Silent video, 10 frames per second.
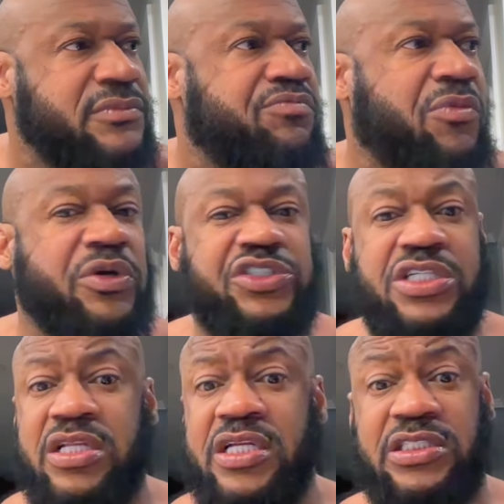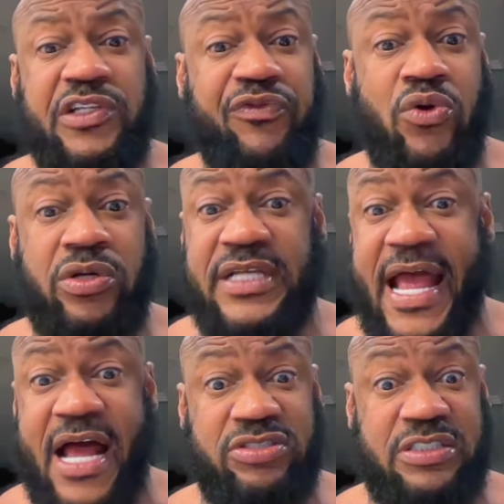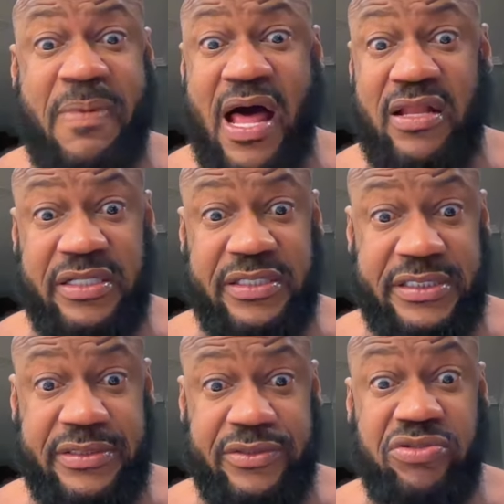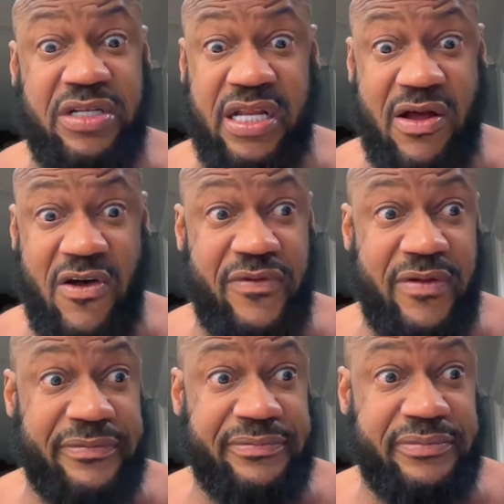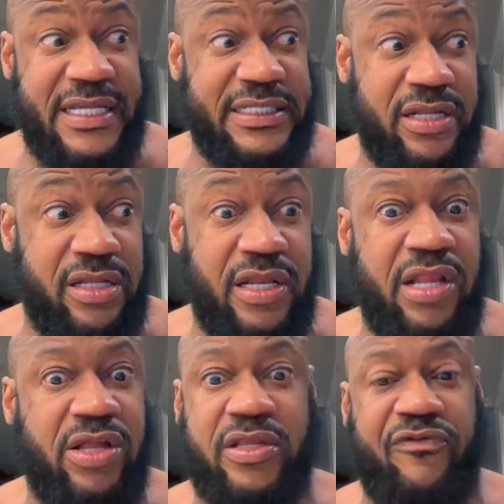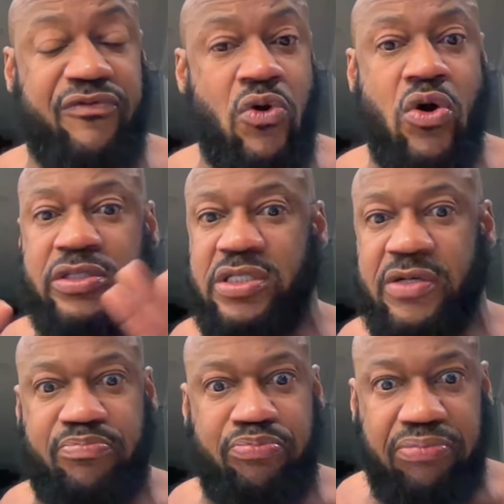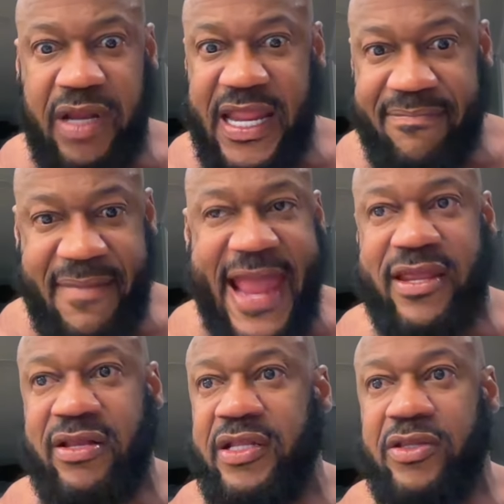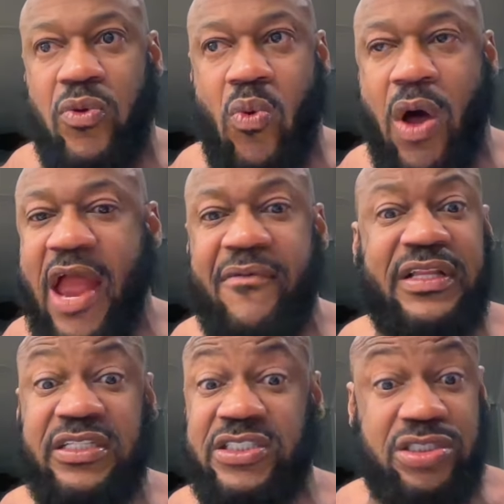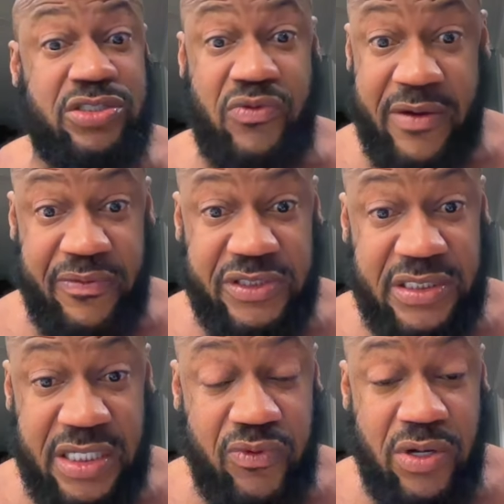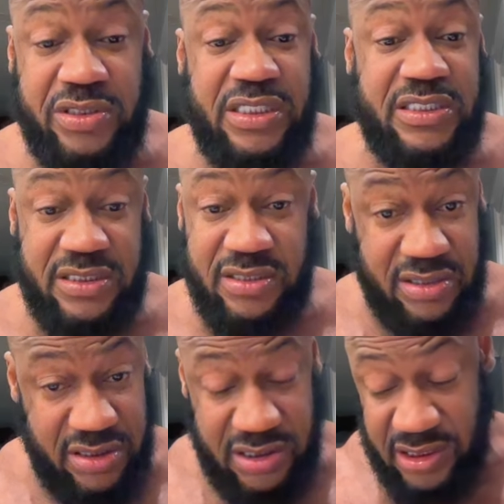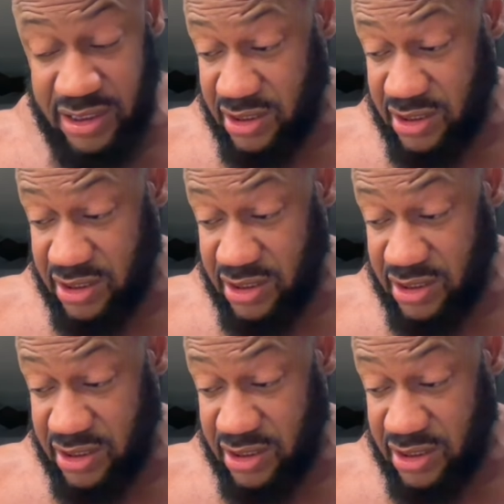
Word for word: But when she cleans these floors, they are spotless. You can eat off of them. That's how they look. The floors look immaculate. The, everything just looks great when she does. Rosie is, she,